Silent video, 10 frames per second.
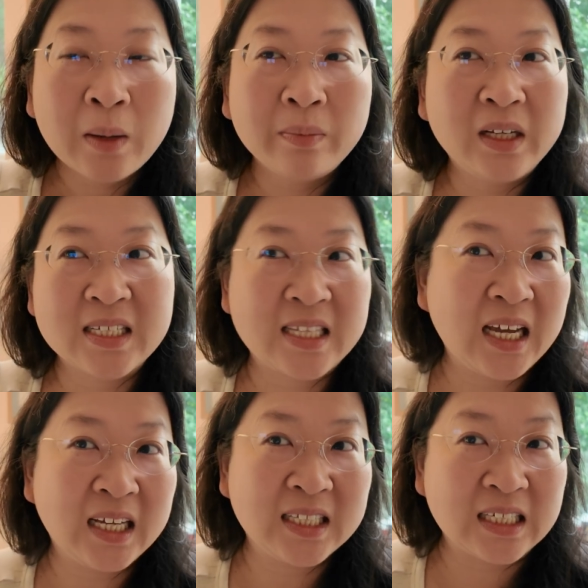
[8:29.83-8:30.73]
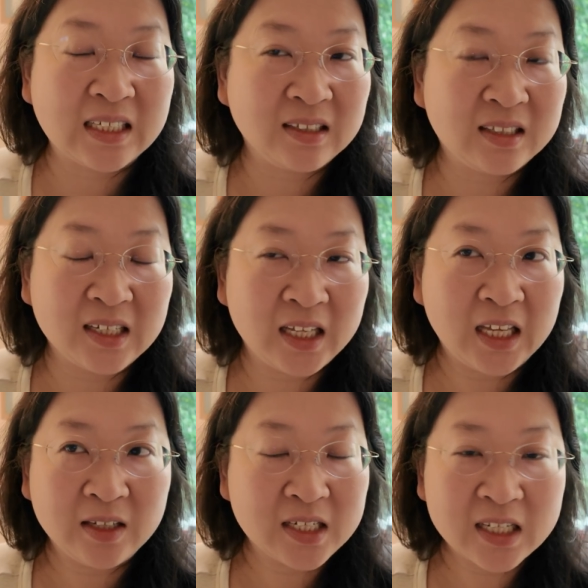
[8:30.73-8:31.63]
because
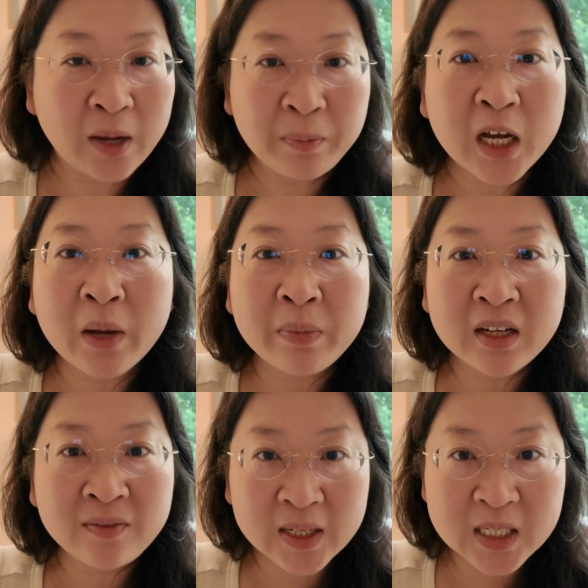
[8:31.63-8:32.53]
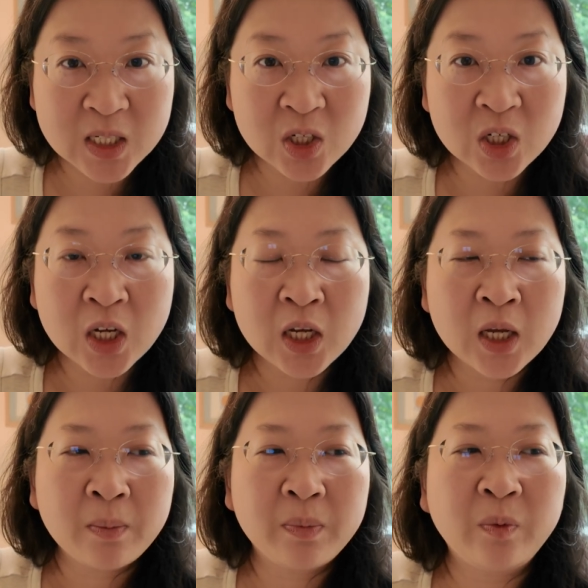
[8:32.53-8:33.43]
he did not become an investor.
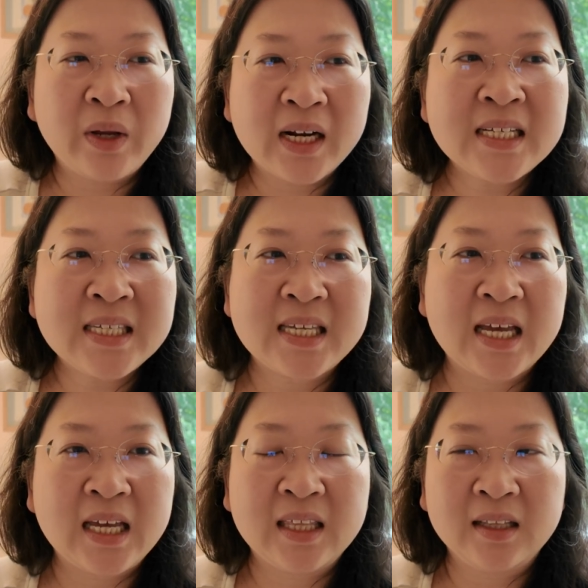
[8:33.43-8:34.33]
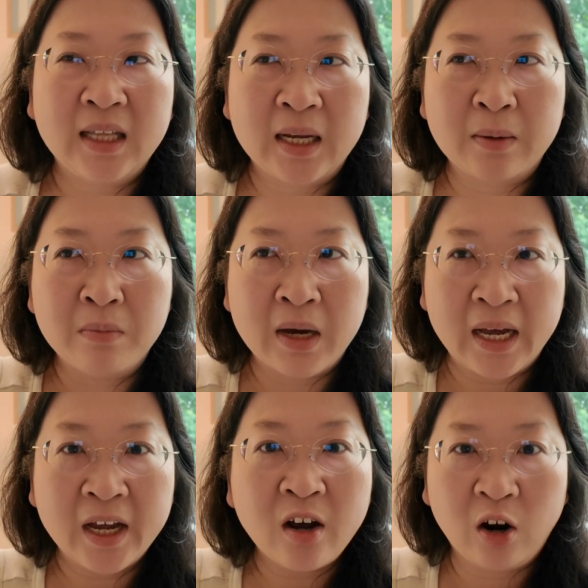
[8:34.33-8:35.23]
But when I say that like
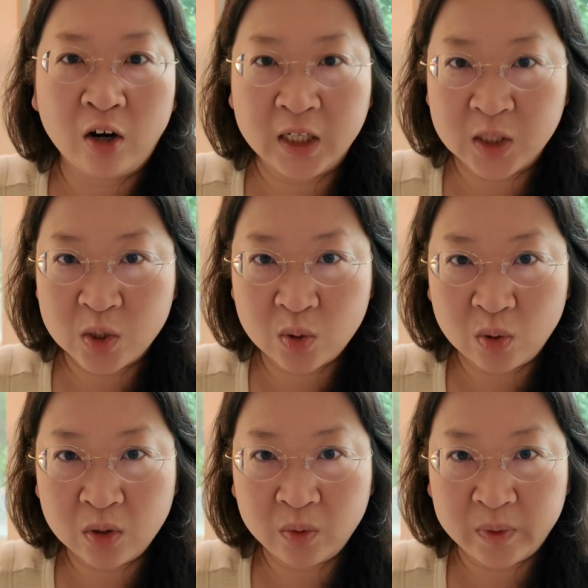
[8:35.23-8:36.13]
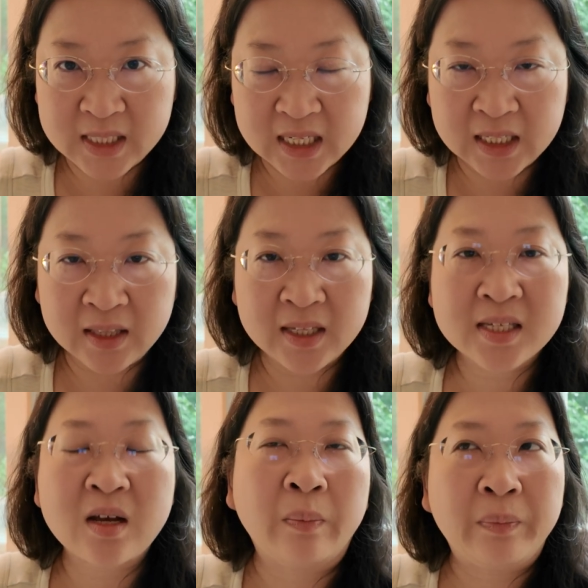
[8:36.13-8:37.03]
my heart and soul was in
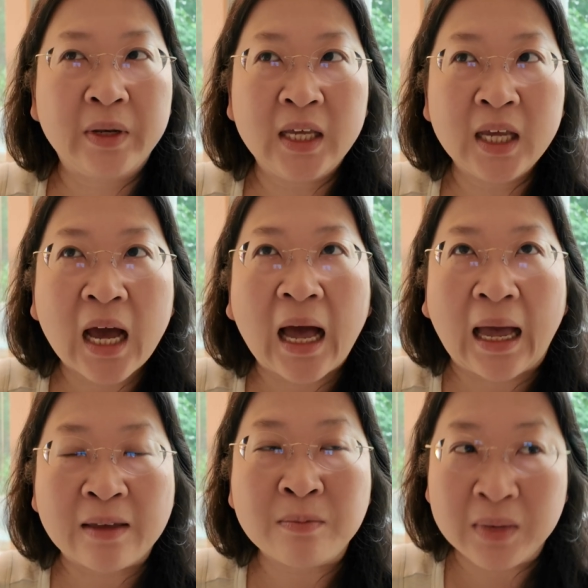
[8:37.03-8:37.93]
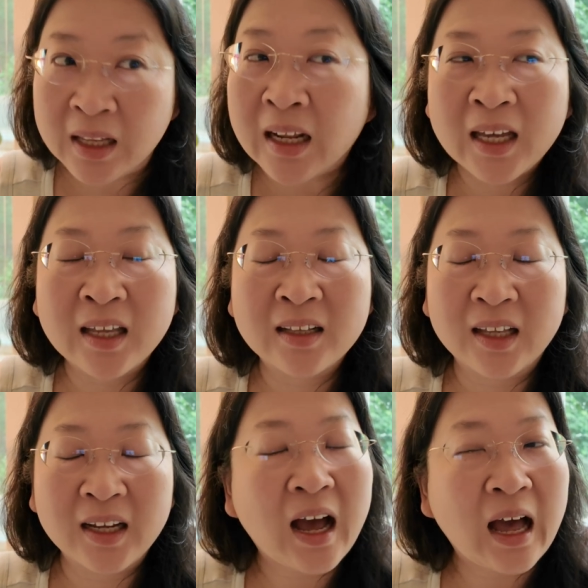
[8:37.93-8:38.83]
this company, I mean it.
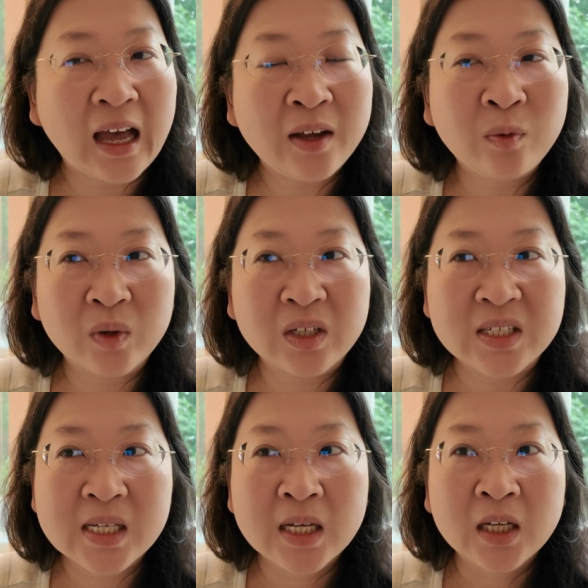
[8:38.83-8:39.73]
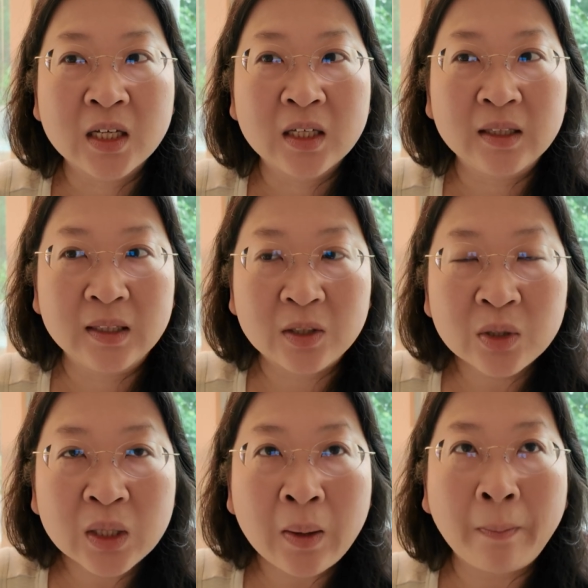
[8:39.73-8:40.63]
Like I was
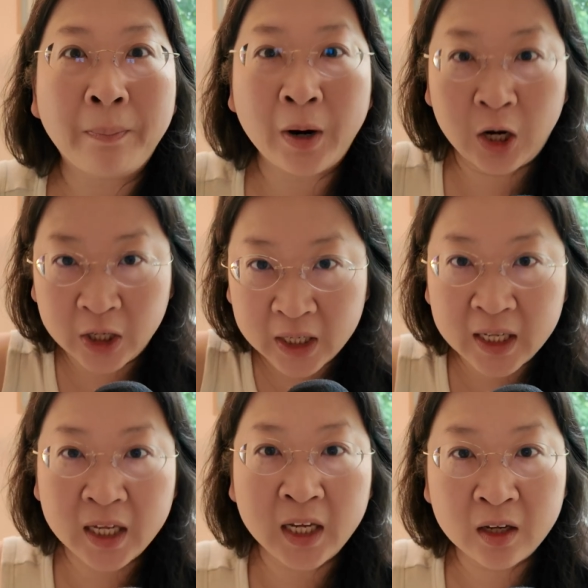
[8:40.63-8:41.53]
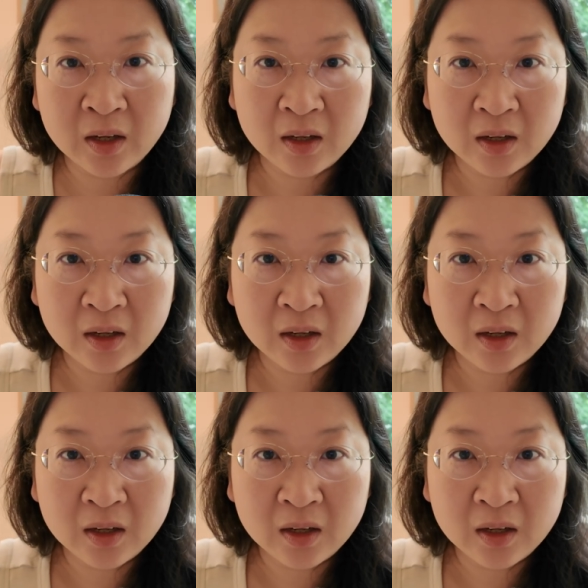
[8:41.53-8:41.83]
literally bargaining